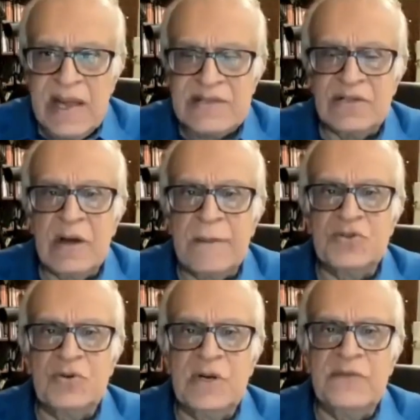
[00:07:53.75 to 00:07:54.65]
as an
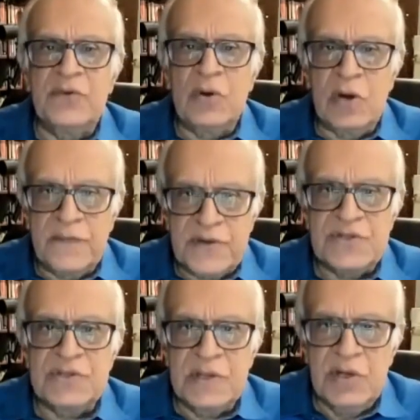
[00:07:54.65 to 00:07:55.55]
opportunity for all of
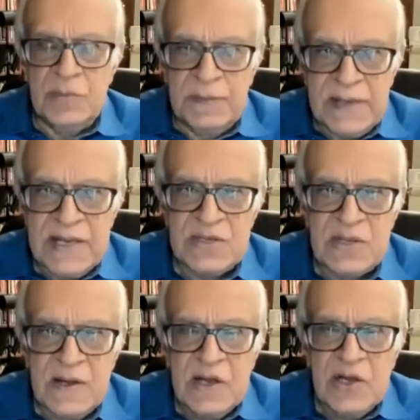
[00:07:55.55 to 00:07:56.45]
us human
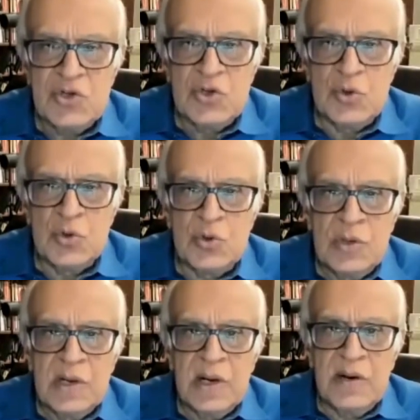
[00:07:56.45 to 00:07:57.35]
beings
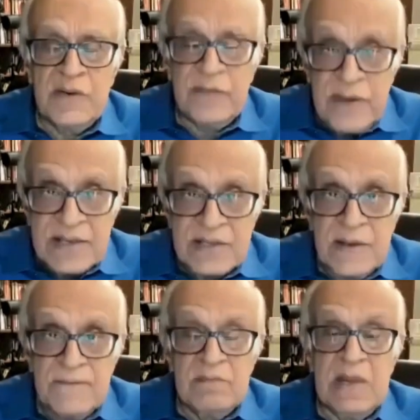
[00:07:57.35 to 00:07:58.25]
to reflect,